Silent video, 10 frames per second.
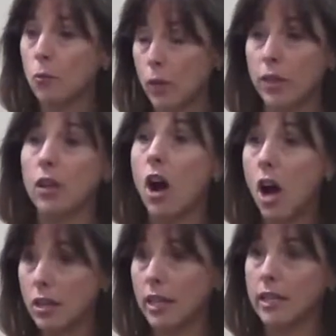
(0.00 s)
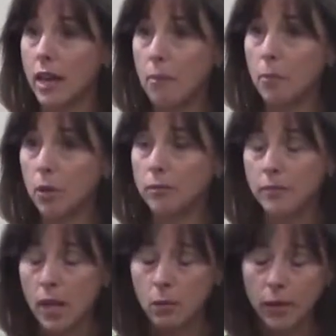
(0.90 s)
with a call-in number.
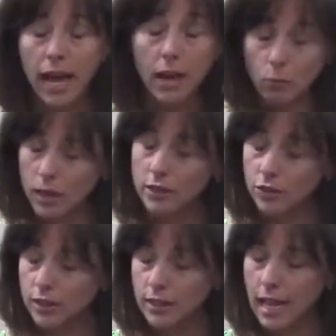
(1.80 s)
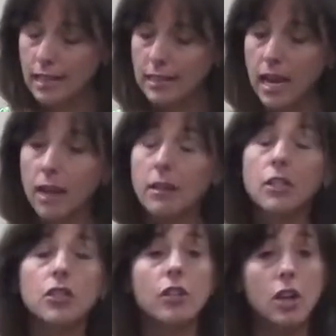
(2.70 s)
We had one just last night.
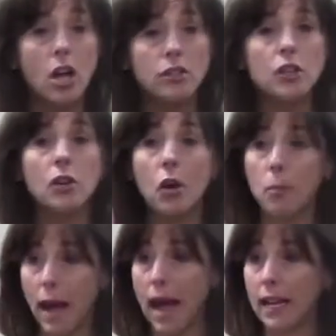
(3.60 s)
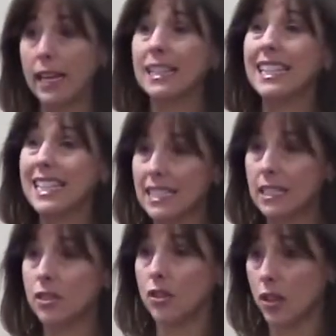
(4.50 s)
You can also go back and
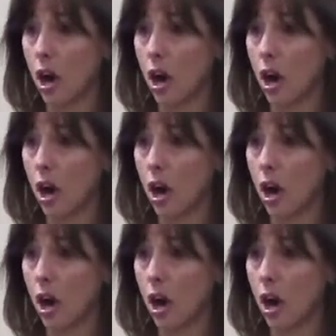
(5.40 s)
listen to the